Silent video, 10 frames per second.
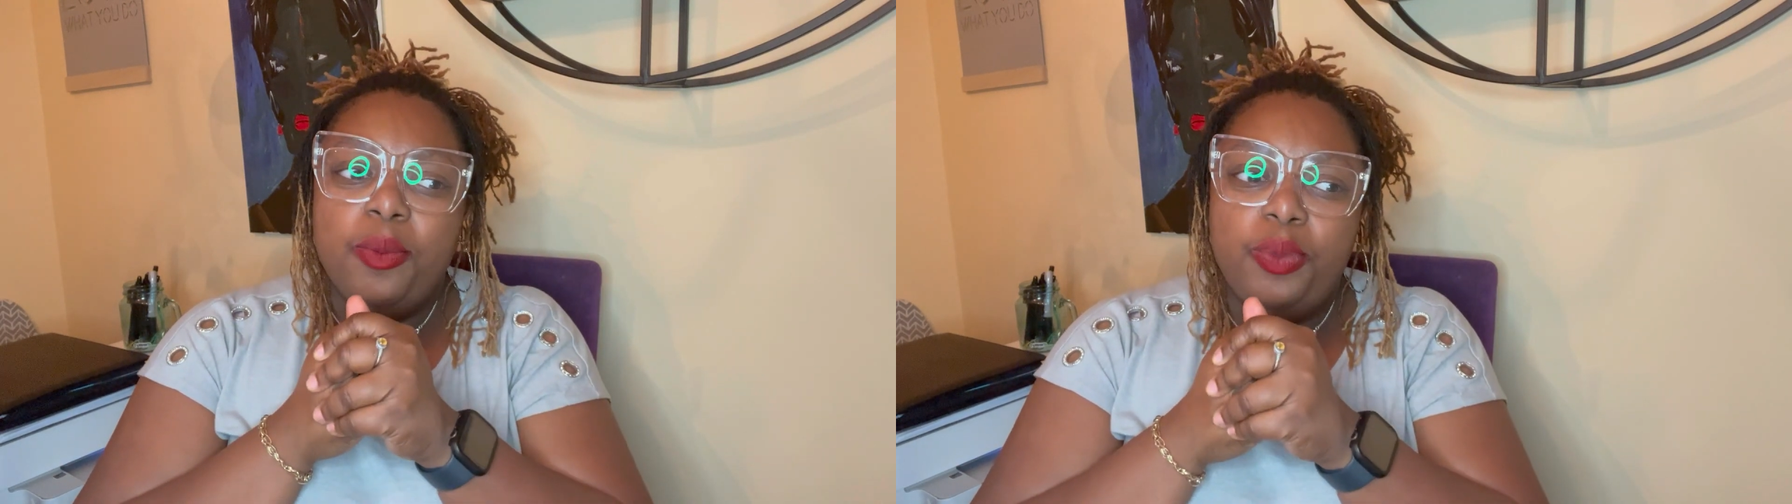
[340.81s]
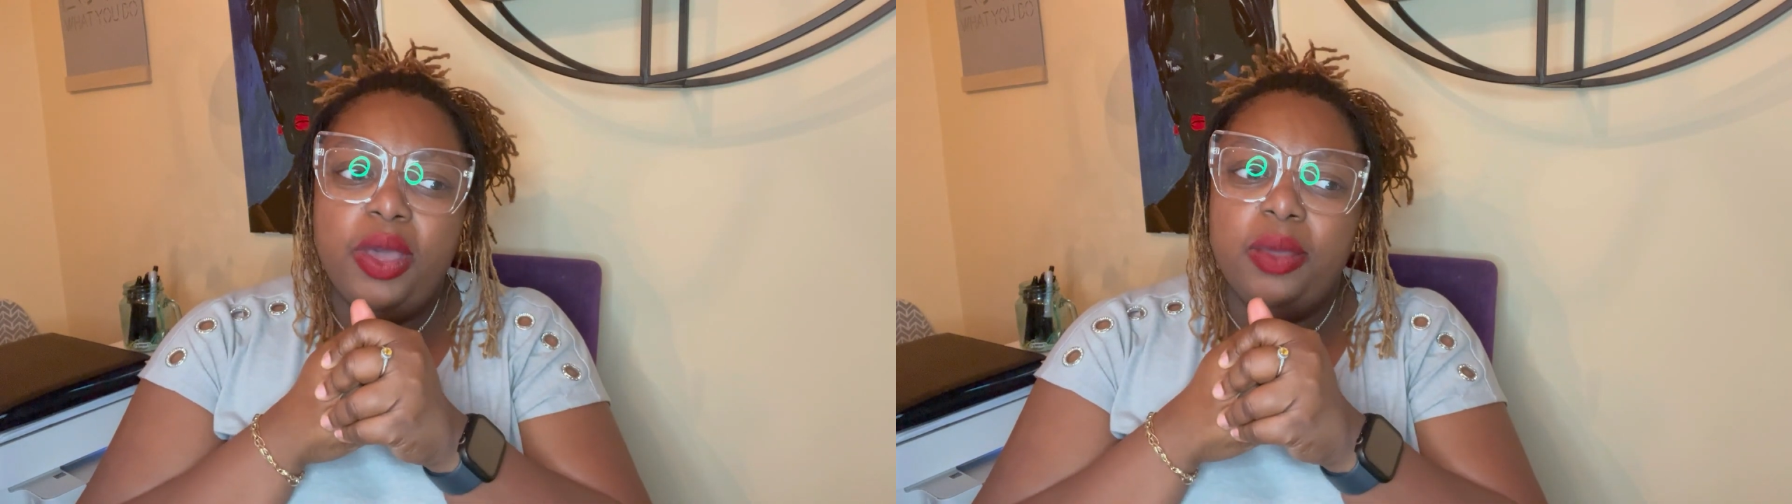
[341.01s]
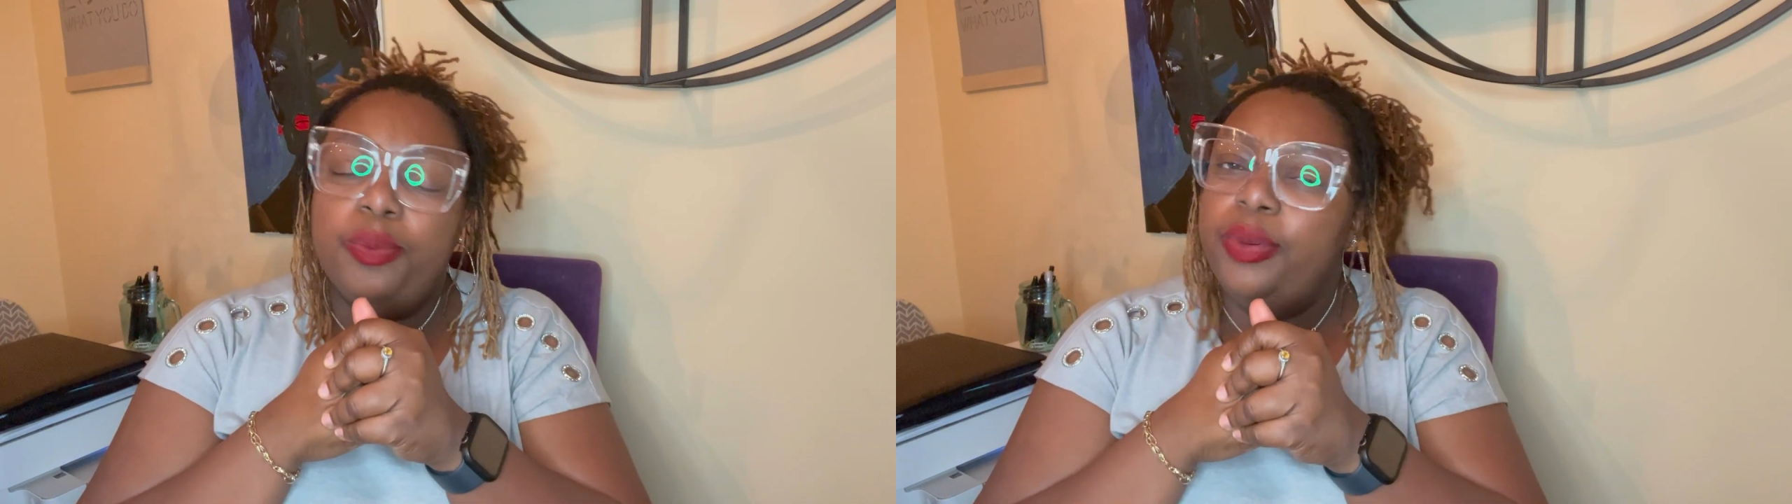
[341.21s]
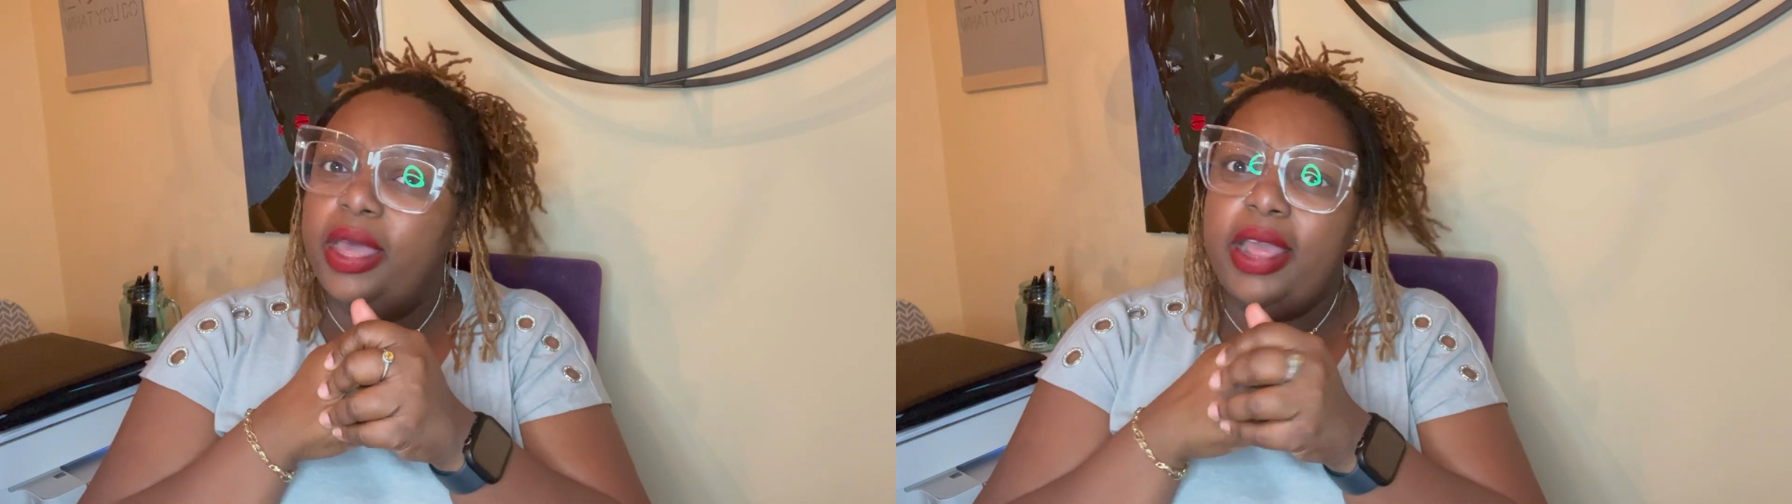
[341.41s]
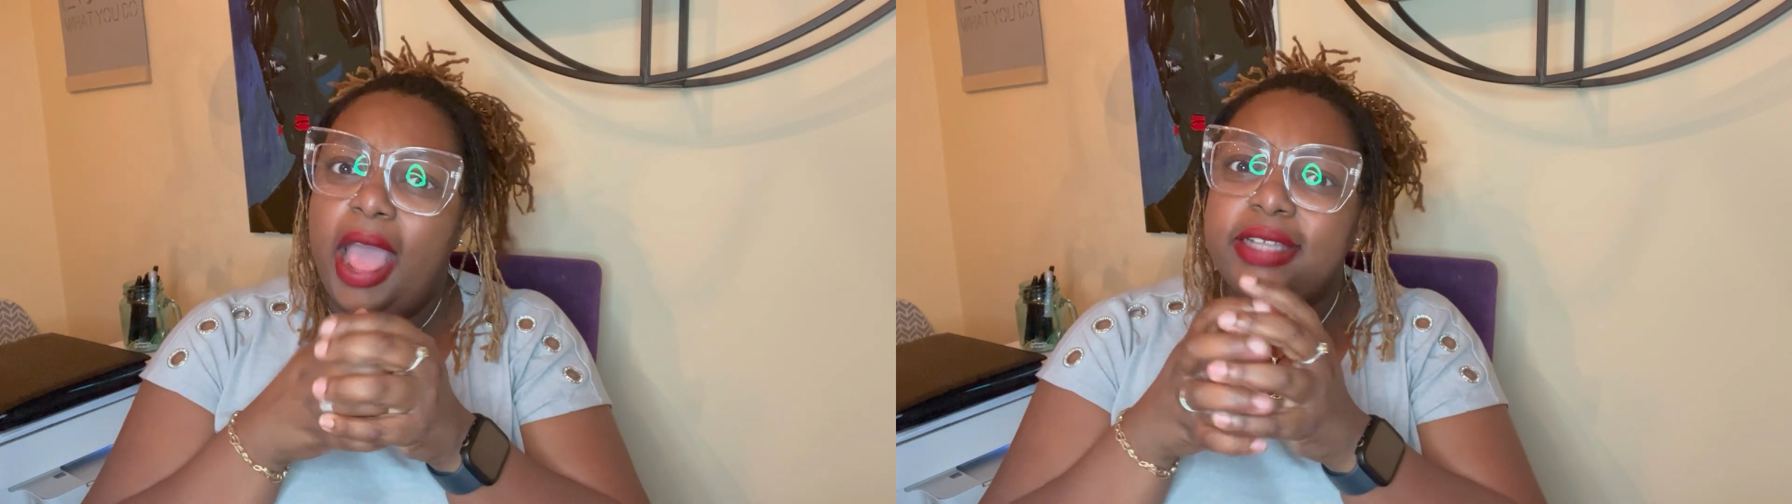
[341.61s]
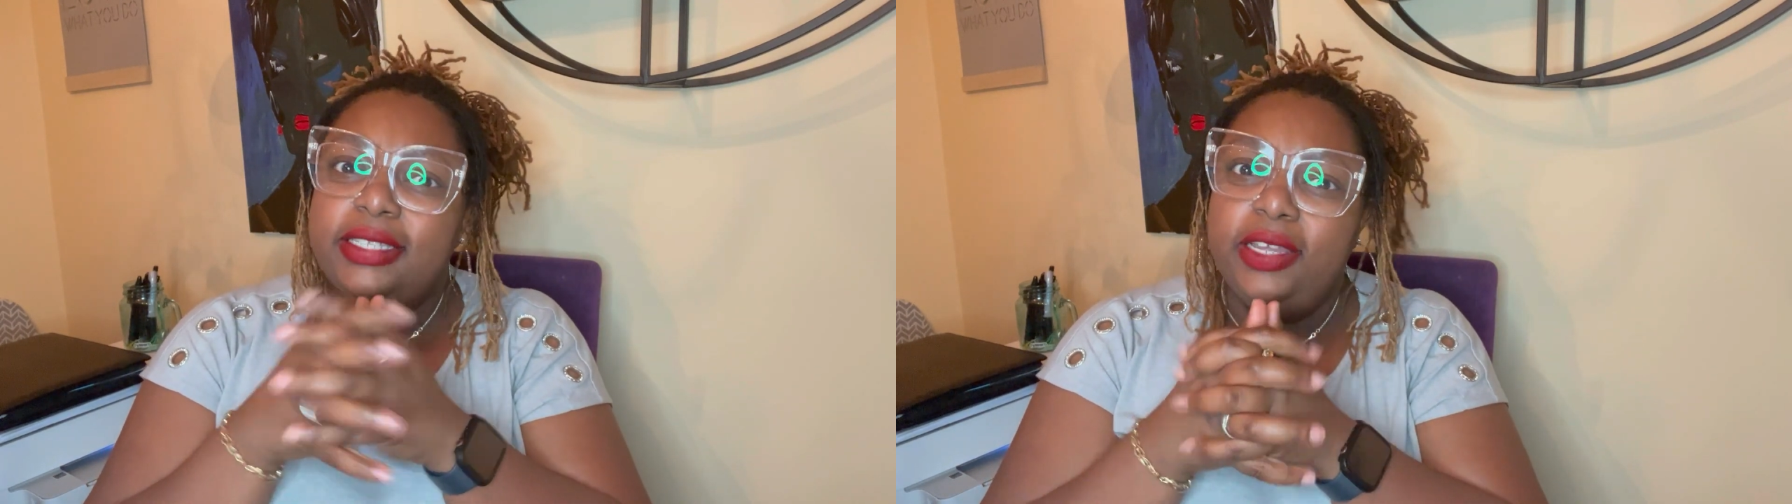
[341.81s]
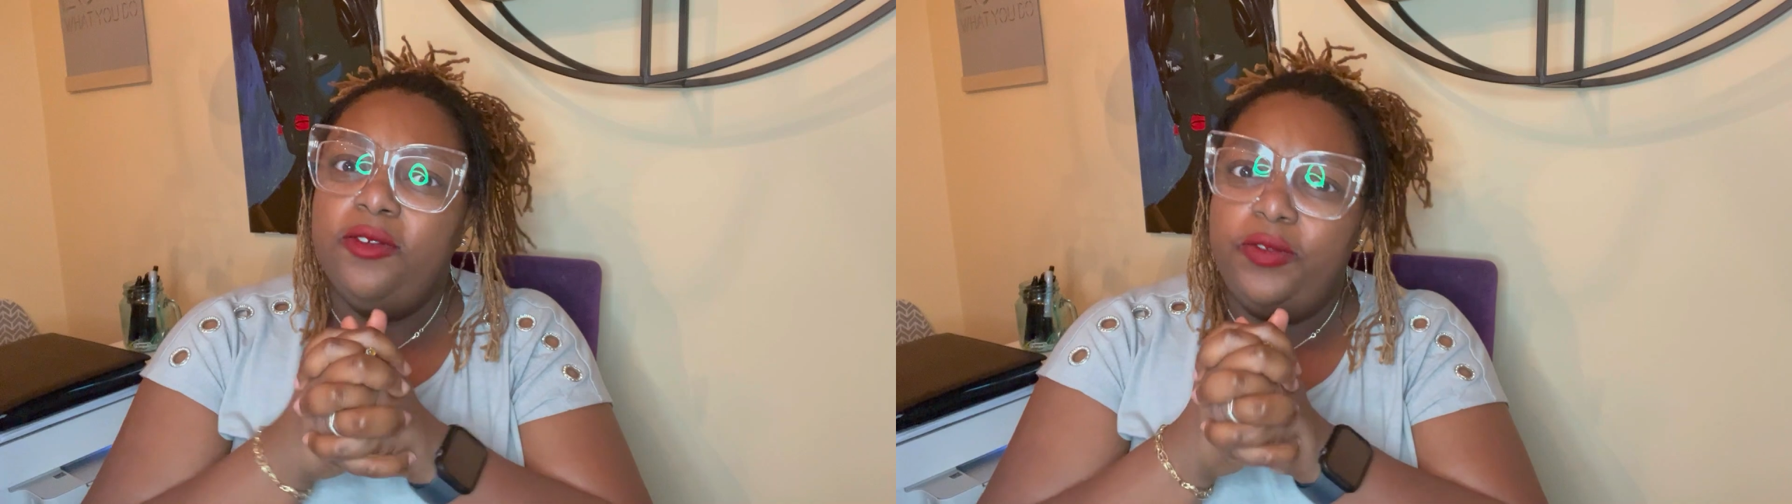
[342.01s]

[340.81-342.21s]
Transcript: but I still